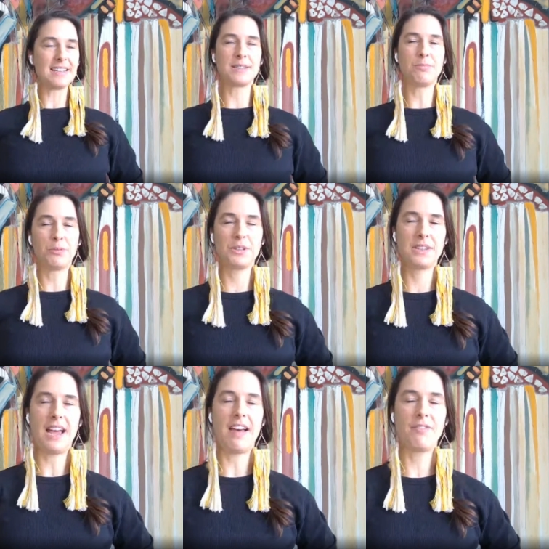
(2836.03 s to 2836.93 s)
it's important
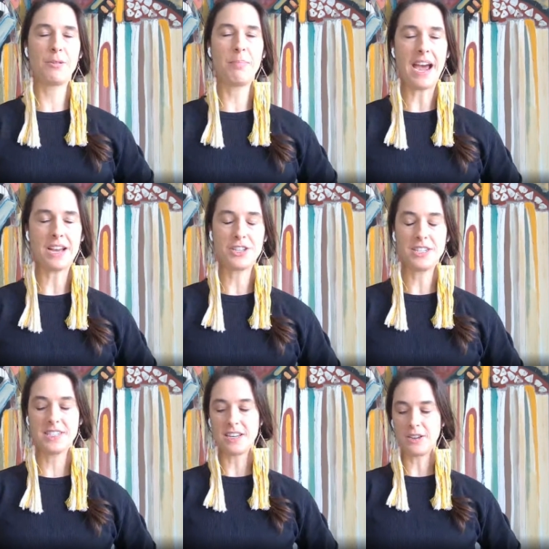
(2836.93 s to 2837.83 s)
to have your
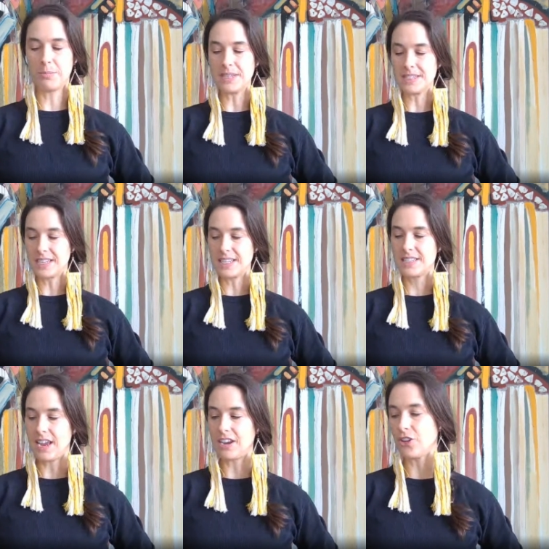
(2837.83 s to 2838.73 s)
passions and your
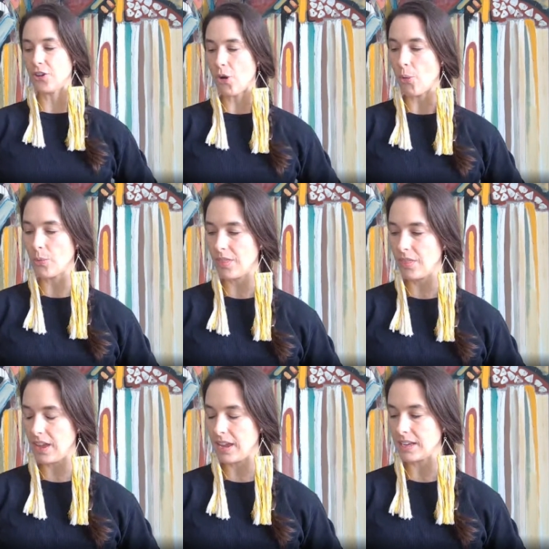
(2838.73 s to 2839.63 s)
business and your own
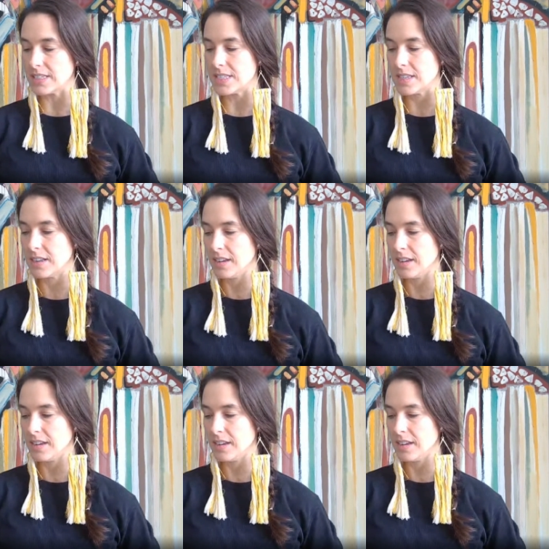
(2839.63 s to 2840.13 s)
things